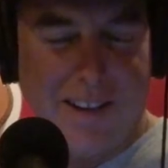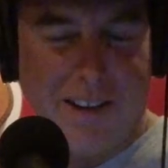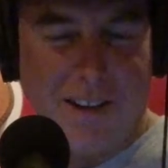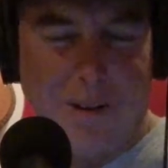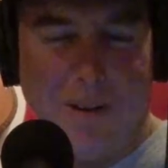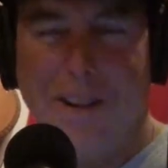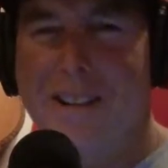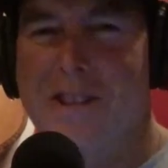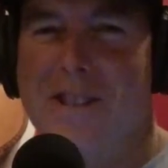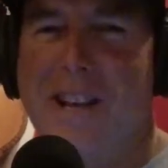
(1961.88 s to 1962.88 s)
Oh,
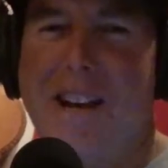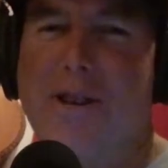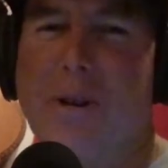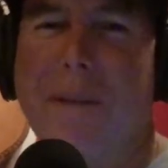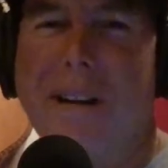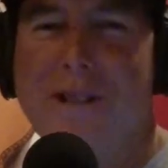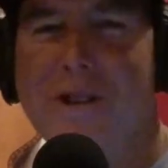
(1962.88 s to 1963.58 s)
she's got a dirt bike, sir.